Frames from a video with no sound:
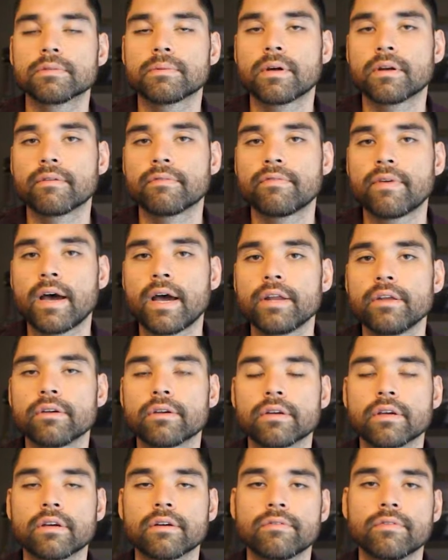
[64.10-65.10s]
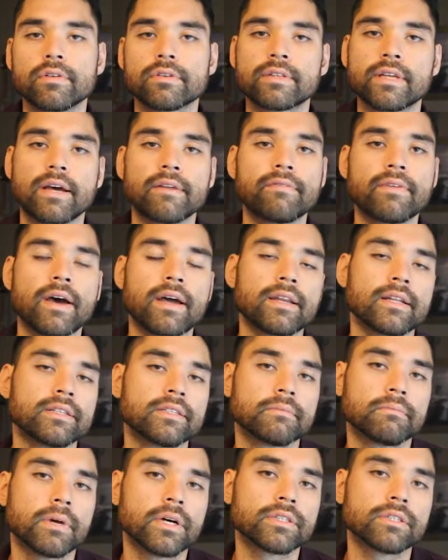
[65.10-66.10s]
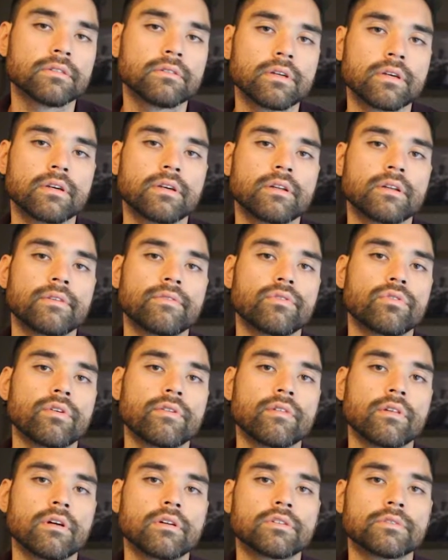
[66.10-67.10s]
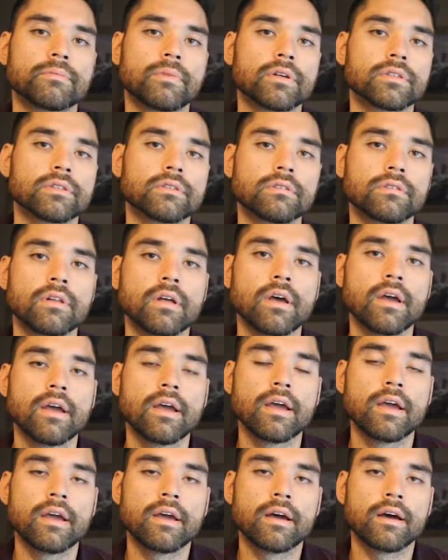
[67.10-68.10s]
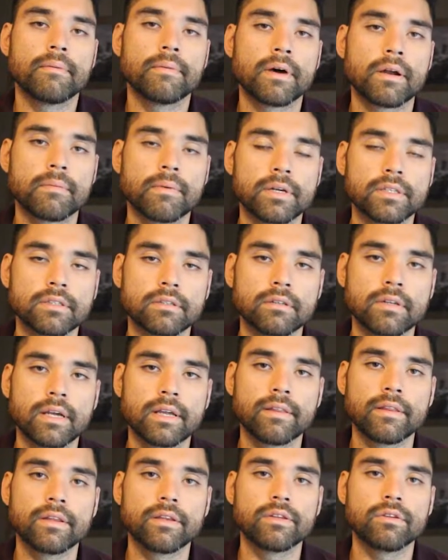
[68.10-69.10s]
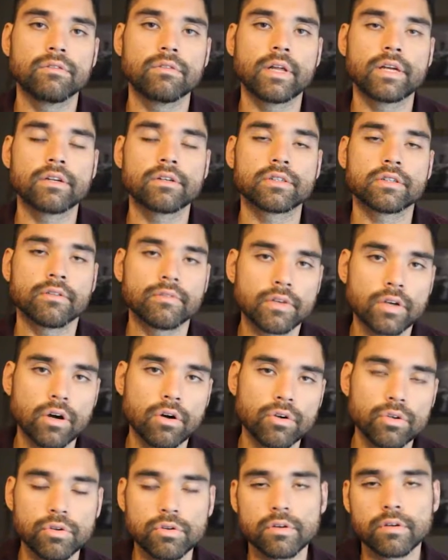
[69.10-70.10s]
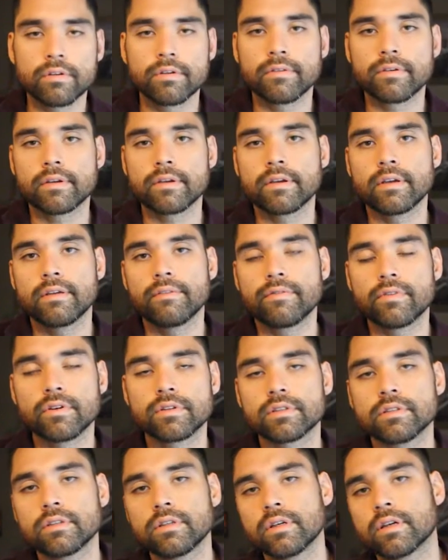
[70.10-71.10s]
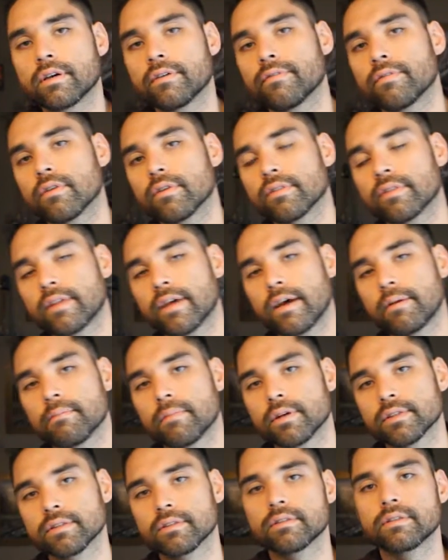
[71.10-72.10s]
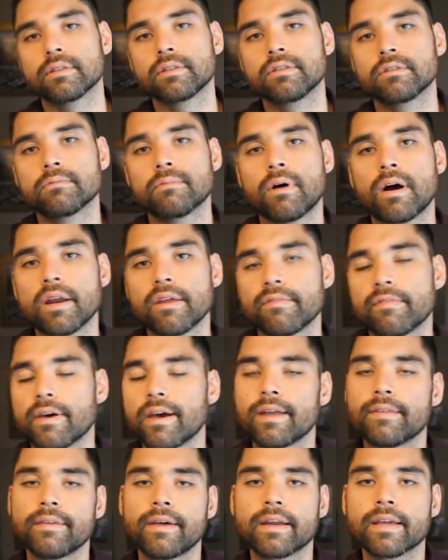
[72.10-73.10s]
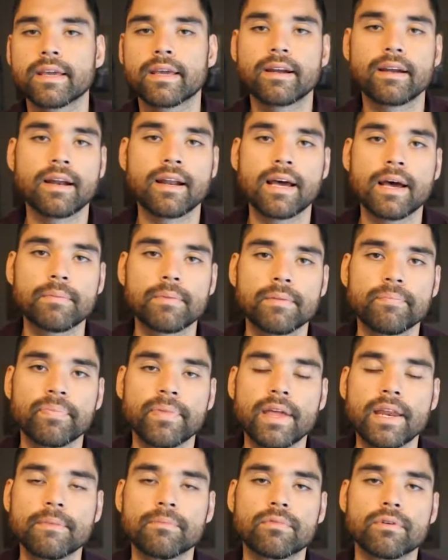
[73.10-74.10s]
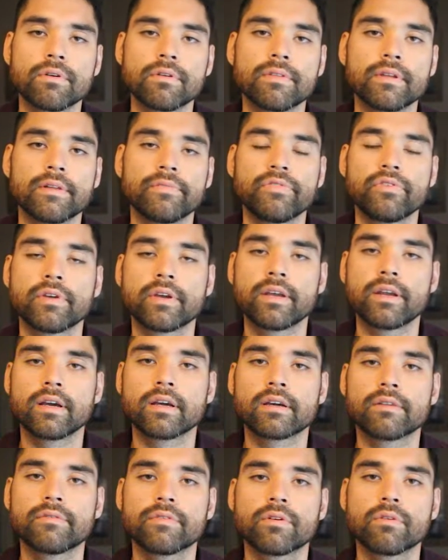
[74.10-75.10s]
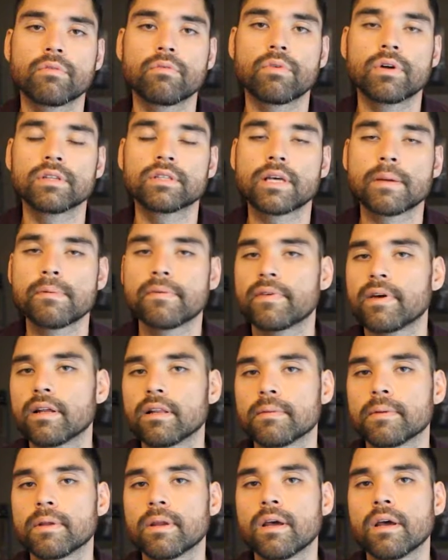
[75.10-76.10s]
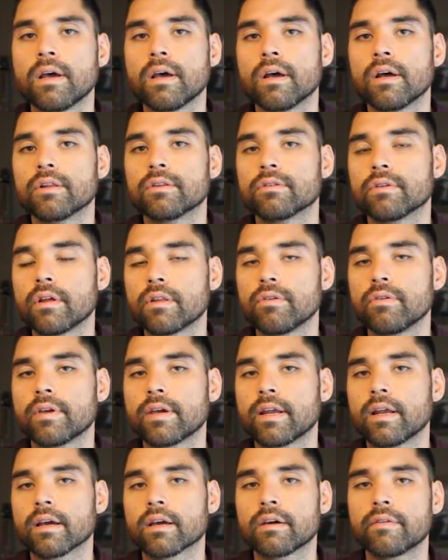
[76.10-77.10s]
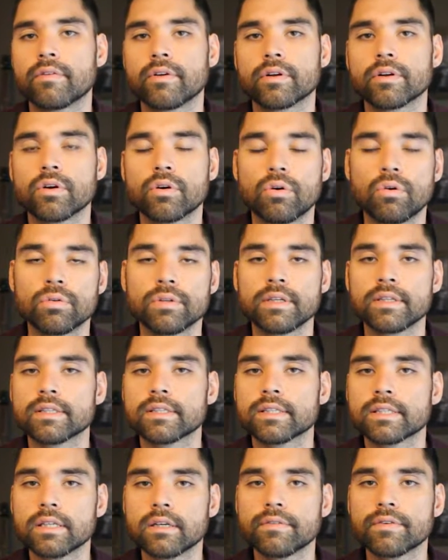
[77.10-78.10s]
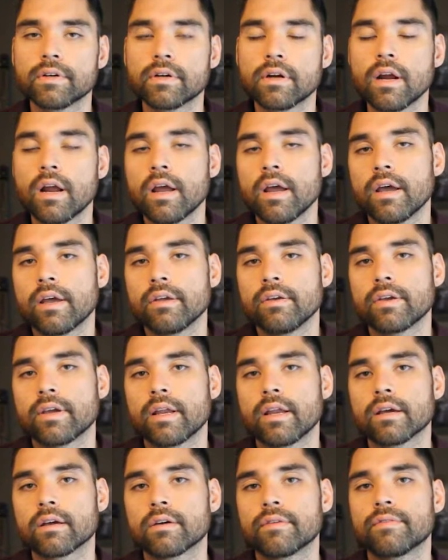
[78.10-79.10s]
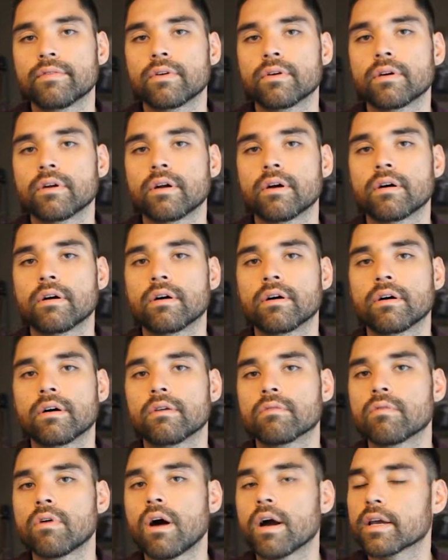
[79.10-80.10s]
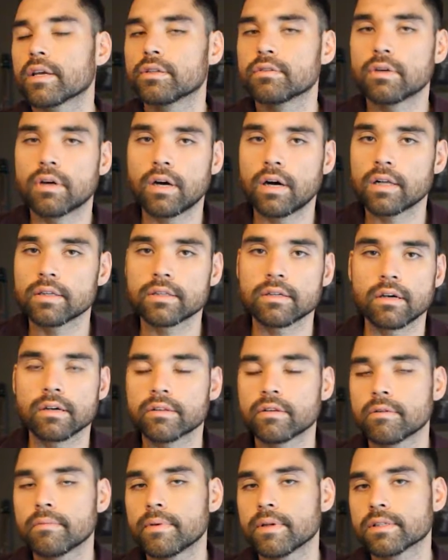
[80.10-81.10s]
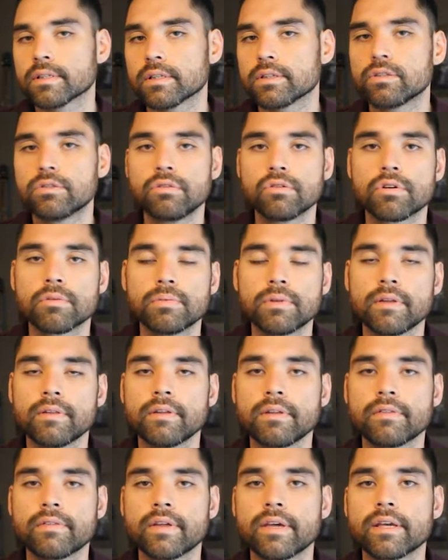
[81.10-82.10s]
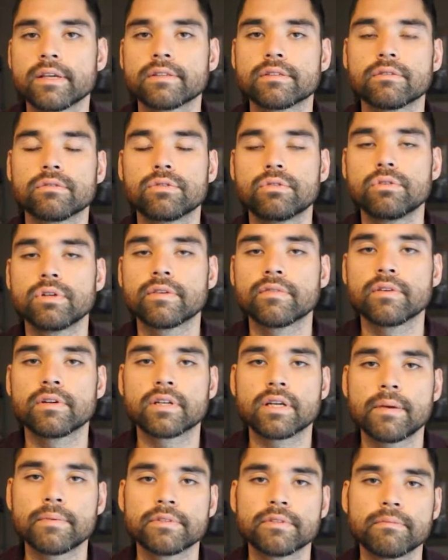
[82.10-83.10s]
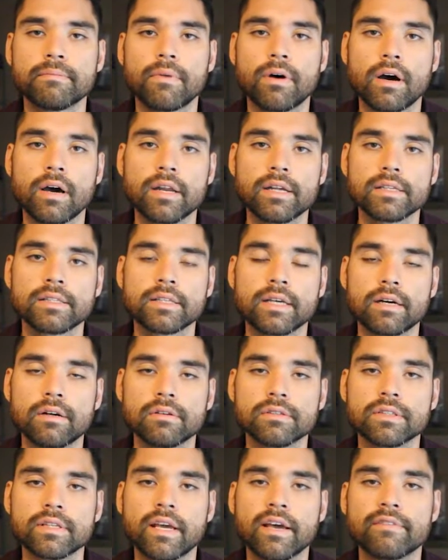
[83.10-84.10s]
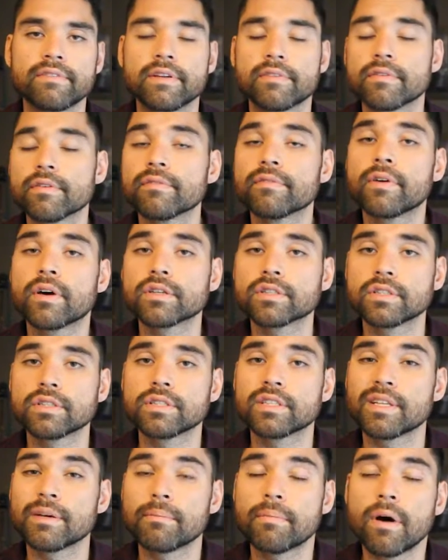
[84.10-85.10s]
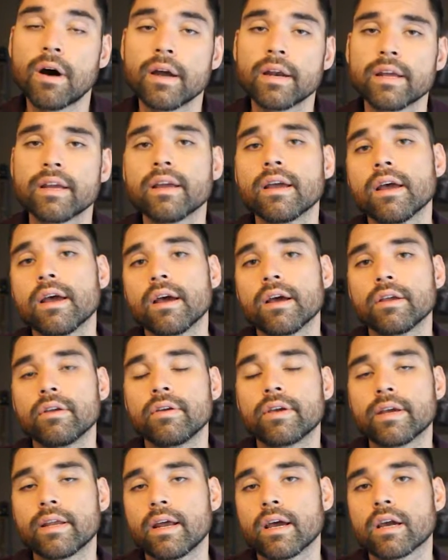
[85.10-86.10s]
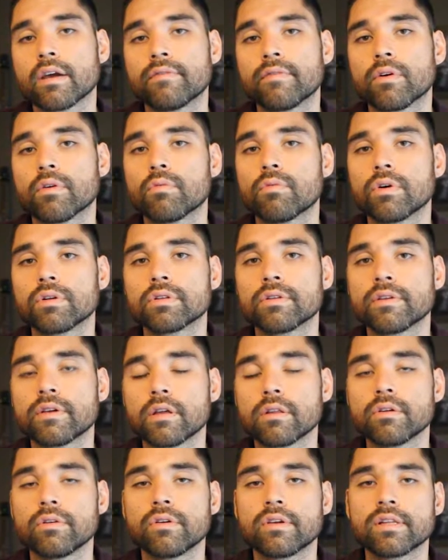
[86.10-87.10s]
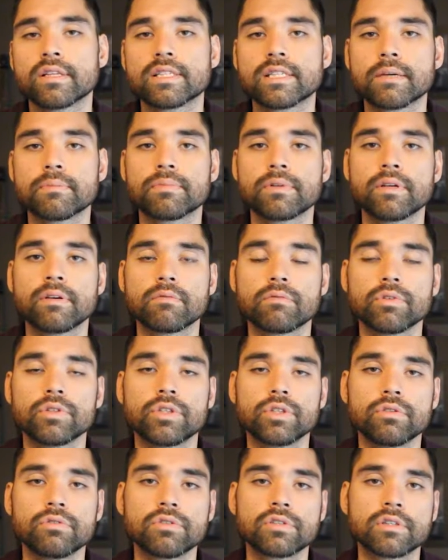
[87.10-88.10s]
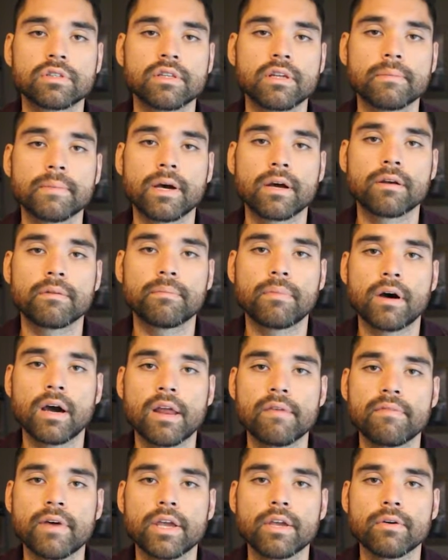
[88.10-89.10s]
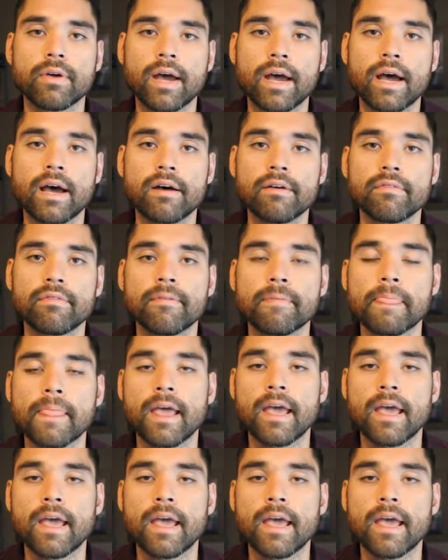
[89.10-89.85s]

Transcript: amount of fat, you can convert that fat into muscle, and if you have a large amount of muscle and then you let yourself go, you can inversely convert that muscle into body fat. And that cannot happen any more than you cannot convert one type of element to another. You cannot convert gold into silver. You cannot convert a rock into a hot dog. They're basically two completely things. They're two different types of body cells. They have different functions in the body. You cannot convert one to the other. You can simply reduce the amount of body fat you have,